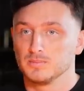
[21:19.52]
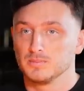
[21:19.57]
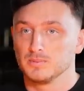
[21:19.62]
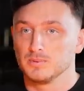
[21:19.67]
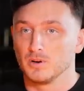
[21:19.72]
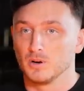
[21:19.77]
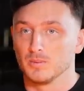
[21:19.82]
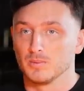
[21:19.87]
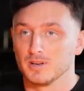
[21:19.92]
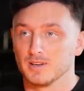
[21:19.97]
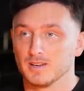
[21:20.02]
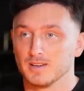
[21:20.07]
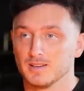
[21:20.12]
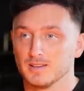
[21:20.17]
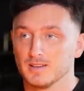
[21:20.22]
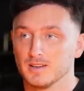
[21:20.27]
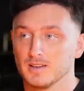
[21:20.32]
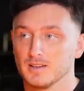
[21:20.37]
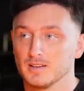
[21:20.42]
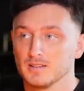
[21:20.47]
Probably a
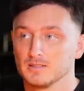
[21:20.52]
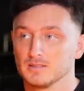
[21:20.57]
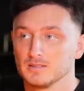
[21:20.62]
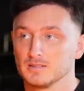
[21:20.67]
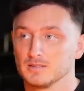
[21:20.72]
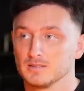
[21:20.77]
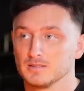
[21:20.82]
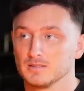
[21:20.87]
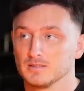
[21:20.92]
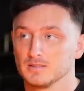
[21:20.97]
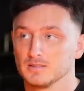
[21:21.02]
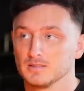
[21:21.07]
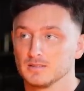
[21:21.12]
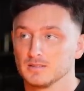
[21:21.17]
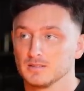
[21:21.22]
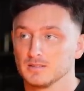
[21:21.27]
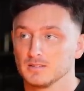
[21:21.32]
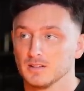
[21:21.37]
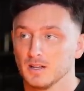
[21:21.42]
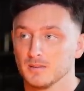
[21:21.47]
year,
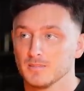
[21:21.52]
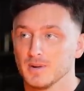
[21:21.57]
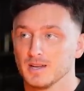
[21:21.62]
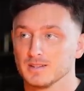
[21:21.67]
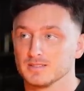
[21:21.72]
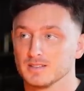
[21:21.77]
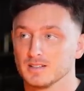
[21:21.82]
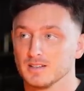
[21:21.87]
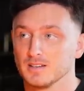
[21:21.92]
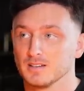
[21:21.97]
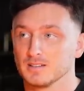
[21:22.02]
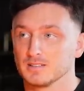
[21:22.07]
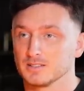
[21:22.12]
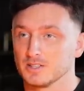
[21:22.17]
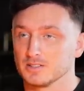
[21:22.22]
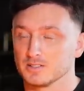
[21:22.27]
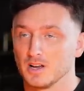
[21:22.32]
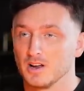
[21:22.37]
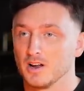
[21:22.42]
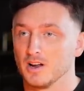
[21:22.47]
like mentally,
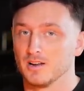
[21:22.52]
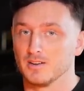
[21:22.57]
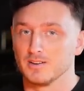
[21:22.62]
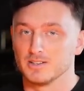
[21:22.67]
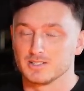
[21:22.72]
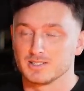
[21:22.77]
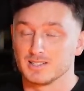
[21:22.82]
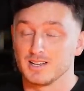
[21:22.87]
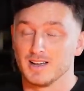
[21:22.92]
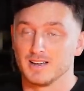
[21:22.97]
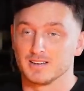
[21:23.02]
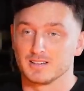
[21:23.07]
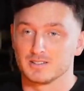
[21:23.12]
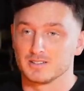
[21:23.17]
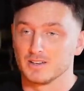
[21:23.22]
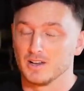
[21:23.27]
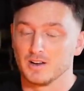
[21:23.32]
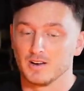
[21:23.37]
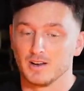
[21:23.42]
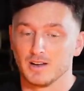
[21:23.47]
because I, I it's sad
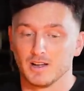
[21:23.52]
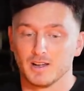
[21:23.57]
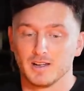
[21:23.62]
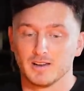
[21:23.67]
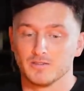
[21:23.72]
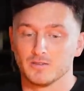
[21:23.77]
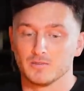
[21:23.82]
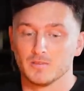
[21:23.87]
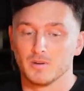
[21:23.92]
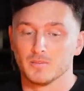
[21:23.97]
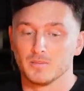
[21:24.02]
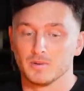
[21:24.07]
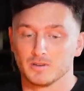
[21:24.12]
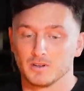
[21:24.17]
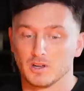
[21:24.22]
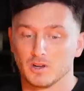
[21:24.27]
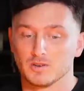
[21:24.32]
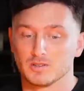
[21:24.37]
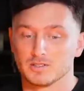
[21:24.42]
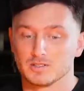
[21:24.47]
because I I even remember
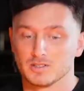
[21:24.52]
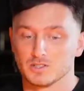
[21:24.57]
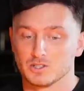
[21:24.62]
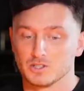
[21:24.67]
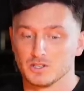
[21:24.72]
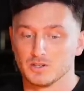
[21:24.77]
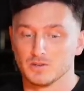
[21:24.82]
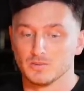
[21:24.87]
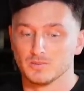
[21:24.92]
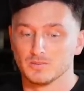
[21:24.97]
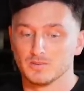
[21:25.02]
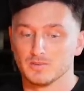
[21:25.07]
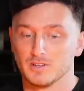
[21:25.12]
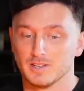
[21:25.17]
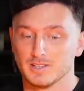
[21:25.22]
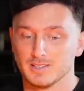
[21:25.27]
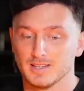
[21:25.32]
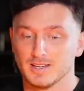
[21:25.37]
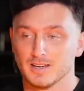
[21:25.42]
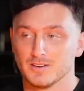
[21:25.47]
going to the shoot
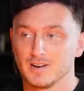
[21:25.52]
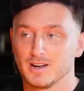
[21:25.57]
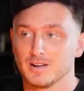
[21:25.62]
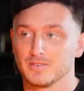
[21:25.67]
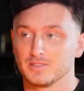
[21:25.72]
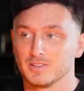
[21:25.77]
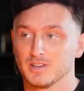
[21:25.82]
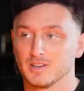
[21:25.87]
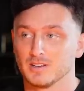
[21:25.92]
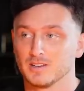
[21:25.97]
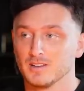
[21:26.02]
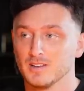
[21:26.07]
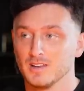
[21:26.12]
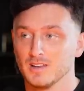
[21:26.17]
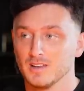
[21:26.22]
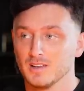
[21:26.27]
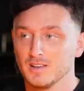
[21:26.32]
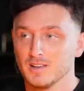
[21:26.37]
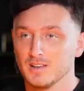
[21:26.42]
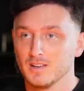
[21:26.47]
a year after,
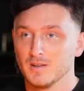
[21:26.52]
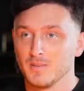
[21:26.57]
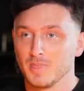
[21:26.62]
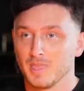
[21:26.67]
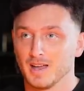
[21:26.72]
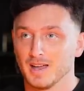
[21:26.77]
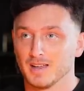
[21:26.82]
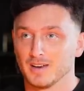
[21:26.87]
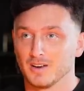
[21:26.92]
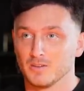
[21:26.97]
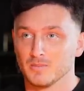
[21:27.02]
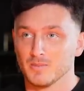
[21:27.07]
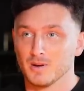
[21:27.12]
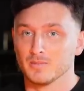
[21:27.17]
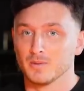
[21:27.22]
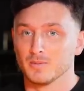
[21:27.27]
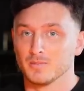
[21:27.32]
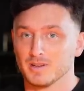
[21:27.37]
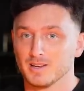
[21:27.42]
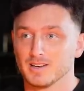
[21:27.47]
and I
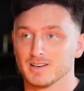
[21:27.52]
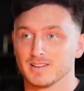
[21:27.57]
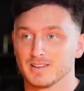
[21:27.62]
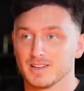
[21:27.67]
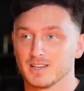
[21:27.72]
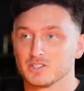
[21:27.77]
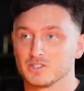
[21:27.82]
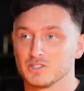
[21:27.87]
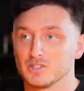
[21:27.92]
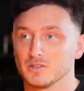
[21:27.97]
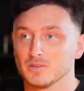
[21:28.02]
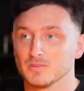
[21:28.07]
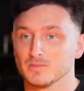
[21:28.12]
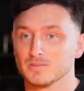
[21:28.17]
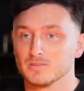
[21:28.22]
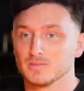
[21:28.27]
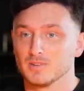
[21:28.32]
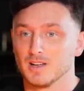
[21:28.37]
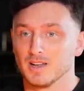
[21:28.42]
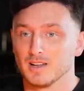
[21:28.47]
remember being at that shoot
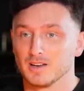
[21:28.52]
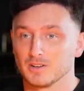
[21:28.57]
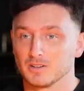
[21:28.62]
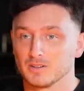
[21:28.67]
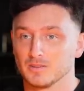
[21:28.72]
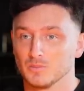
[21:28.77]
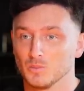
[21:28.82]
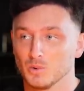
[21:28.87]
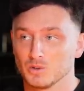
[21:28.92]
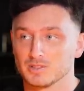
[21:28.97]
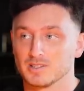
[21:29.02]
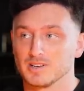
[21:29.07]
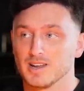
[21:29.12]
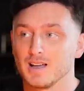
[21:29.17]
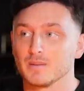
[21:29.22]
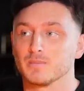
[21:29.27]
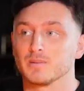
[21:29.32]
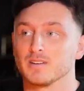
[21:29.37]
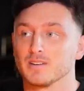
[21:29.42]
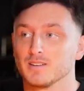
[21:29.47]
and I wasn't
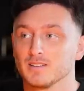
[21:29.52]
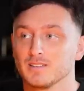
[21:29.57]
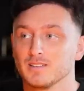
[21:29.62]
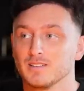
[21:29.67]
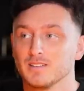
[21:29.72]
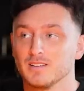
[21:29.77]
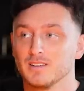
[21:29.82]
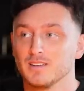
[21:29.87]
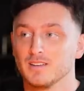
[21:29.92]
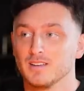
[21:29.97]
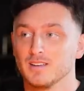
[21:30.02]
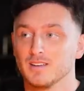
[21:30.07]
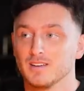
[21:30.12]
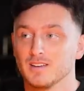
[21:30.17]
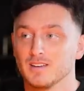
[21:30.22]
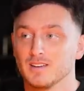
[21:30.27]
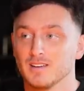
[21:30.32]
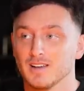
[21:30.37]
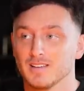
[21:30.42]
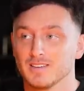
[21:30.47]
happy.
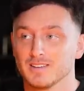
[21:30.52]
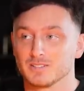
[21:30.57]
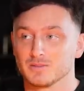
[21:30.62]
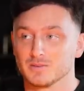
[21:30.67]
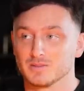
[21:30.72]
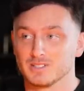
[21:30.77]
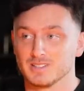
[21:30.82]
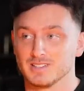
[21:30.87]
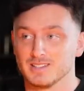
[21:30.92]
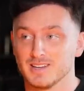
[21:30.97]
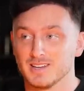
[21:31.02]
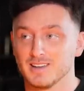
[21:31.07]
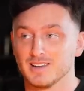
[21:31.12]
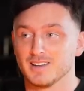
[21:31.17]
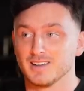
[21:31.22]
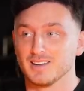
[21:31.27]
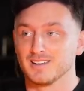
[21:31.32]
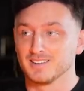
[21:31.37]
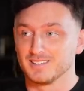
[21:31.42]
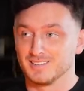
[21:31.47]
And this was a
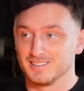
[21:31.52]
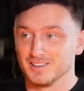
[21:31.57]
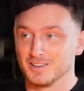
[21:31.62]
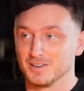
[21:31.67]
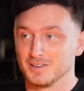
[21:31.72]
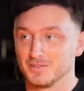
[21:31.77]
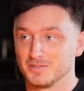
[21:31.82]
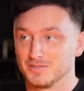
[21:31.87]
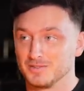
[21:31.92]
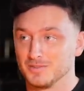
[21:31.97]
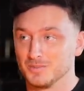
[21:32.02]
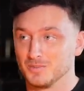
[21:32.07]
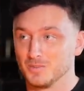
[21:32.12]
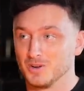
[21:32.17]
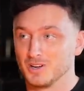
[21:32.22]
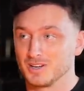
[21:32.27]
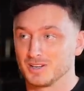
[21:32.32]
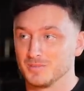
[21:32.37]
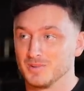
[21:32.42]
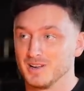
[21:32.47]
year of
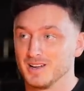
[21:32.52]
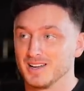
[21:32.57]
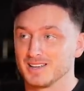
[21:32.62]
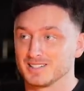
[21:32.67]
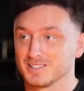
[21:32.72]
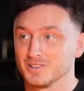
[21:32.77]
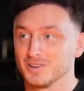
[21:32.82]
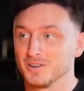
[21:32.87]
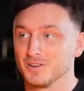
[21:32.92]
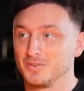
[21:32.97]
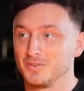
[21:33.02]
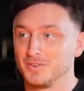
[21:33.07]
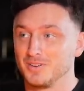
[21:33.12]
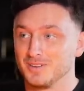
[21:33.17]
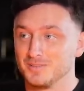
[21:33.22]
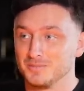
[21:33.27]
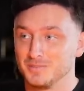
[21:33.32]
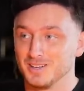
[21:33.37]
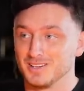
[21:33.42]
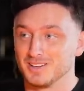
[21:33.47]
working my ass off,
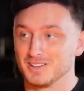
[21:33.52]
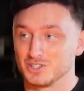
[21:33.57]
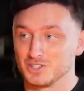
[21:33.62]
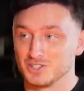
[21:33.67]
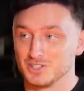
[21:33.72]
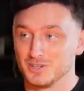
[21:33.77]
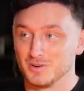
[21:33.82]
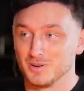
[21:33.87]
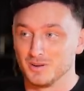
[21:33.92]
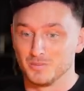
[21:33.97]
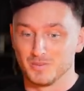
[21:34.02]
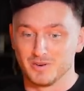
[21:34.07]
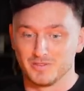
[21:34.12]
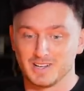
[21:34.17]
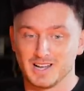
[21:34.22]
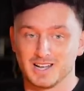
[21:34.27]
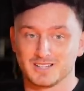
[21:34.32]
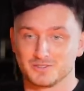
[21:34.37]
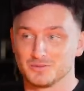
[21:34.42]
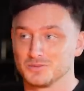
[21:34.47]
being yeah. at the shoot. and with
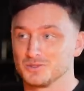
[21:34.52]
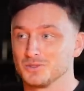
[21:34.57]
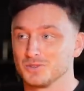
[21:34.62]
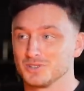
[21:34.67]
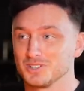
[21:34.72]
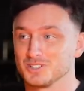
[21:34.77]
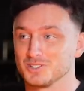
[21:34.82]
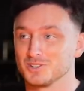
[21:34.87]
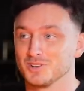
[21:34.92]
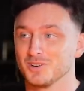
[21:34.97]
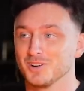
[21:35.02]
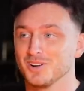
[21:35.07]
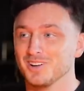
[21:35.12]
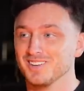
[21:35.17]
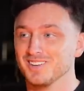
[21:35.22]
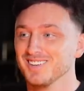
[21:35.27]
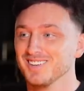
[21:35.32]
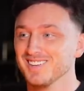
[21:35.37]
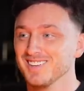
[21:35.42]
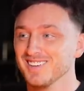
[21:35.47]
guys from Geordie Shore.
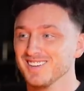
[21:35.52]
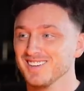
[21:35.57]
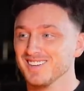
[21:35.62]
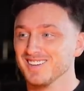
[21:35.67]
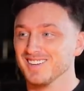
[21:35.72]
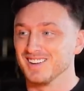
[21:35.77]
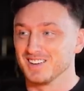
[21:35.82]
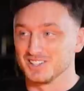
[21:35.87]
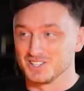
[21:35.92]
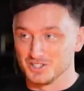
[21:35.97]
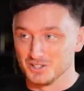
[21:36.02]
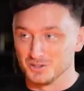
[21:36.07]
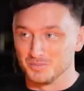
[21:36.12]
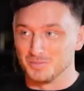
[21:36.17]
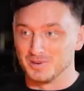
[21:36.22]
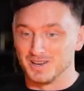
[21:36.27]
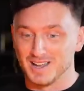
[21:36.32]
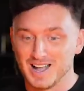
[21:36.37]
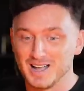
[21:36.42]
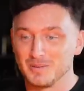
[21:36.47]
Yeah. I should
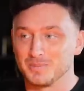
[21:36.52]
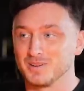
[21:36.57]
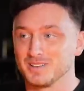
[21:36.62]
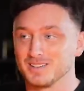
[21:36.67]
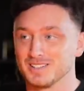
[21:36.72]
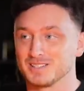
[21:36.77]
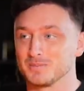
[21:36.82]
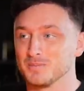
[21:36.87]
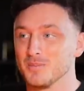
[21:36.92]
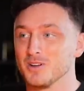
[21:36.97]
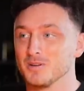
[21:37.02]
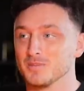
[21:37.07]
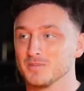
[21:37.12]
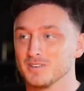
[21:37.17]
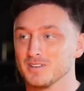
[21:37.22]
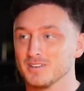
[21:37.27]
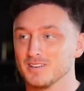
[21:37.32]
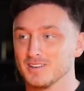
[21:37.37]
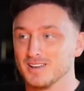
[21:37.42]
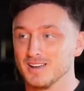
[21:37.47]
be happy in this
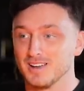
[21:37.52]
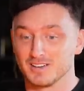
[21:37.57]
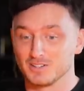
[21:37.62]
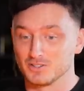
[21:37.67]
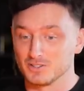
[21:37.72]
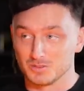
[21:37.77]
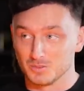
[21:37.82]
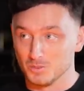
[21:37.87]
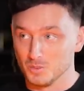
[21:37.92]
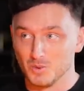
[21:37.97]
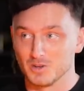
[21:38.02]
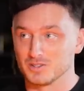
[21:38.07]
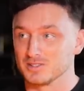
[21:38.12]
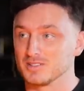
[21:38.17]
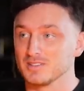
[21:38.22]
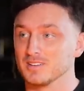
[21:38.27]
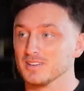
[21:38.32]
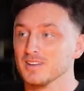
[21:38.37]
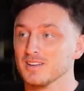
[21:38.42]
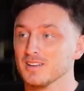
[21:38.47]
moment, and it just
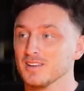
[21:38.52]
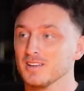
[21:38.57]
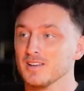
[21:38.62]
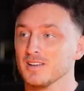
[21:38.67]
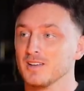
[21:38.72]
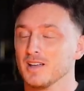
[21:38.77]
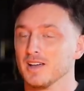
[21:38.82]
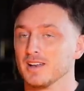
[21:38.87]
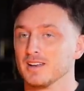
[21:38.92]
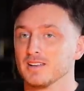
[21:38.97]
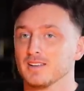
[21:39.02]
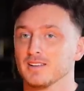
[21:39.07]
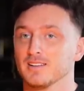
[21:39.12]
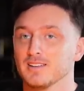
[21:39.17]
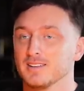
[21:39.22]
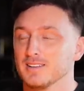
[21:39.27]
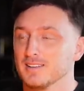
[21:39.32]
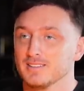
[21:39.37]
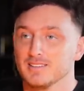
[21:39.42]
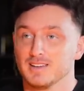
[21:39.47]
wasn't. And it,
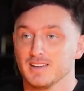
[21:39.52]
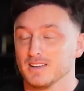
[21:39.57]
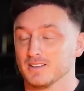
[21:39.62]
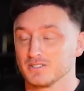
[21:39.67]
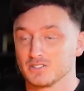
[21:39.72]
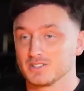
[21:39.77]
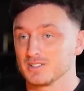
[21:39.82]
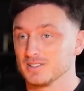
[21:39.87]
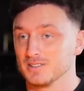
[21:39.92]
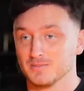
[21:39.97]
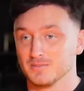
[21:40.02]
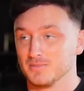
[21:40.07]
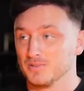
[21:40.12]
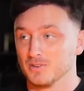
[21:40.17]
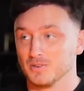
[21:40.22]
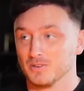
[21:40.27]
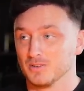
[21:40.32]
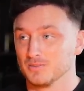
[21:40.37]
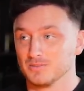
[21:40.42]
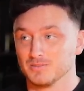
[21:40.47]
yeah, it's just in
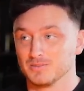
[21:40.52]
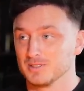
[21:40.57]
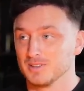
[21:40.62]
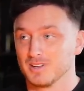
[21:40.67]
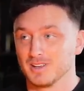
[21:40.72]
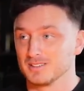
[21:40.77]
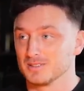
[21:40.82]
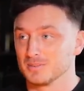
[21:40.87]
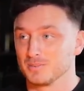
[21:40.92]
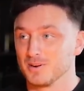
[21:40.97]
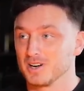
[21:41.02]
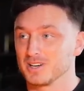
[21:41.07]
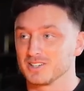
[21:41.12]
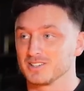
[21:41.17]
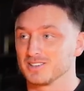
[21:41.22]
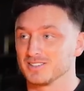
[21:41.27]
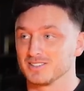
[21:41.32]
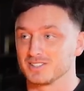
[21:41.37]
full like depression.